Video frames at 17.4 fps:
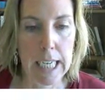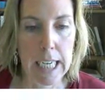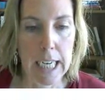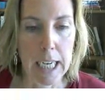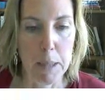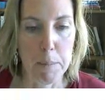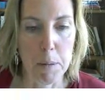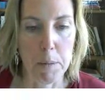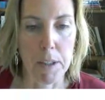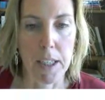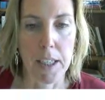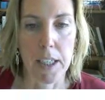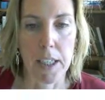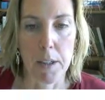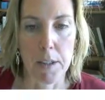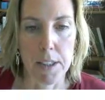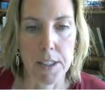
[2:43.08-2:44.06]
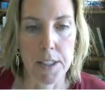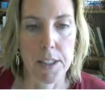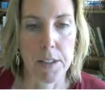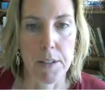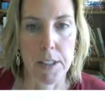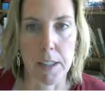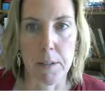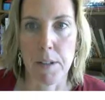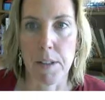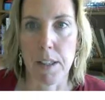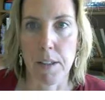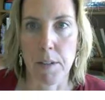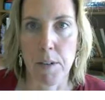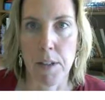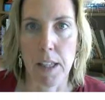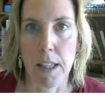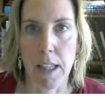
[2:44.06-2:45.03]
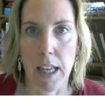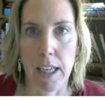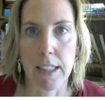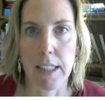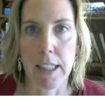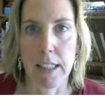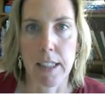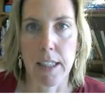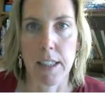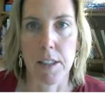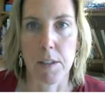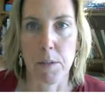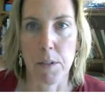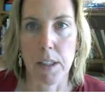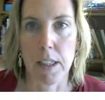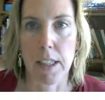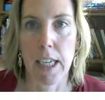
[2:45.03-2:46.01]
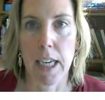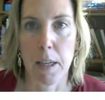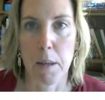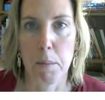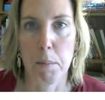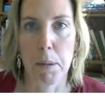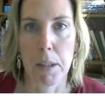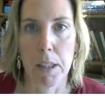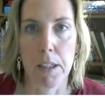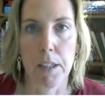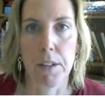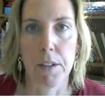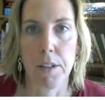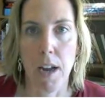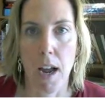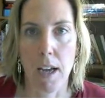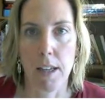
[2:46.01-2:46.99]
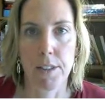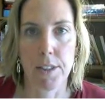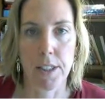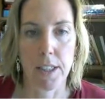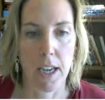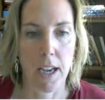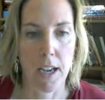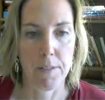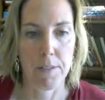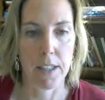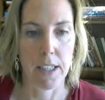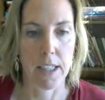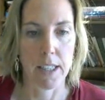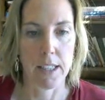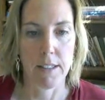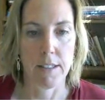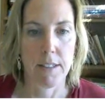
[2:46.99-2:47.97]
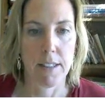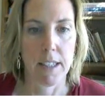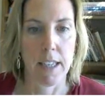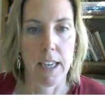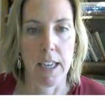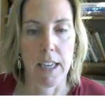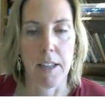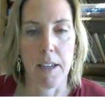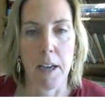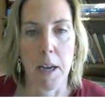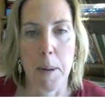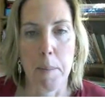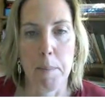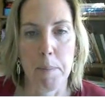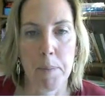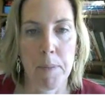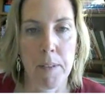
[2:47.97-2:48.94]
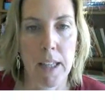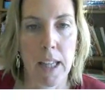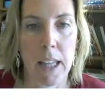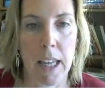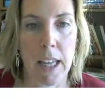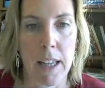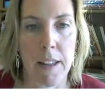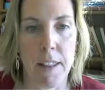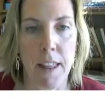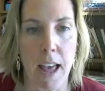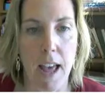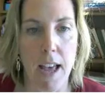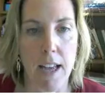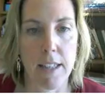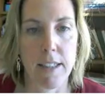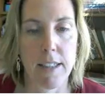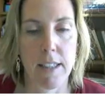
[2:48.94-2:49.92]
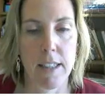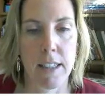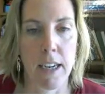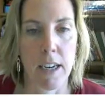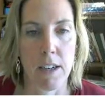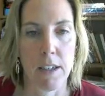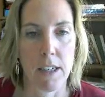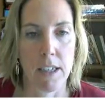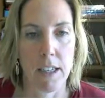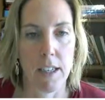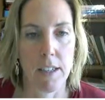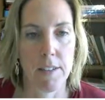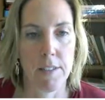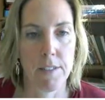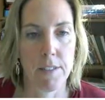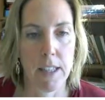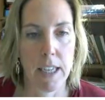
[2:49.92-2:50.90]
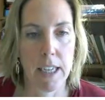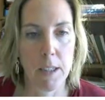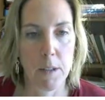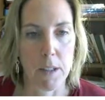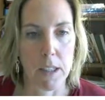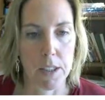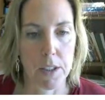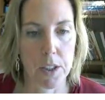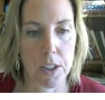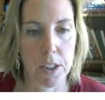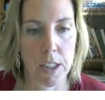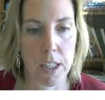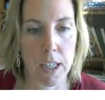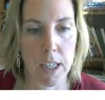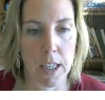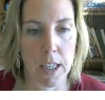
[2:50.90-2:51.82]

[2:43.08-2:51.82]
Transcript: But we're going to go into it with a lot of detail to really help build your knowledge and confidence in that area of language.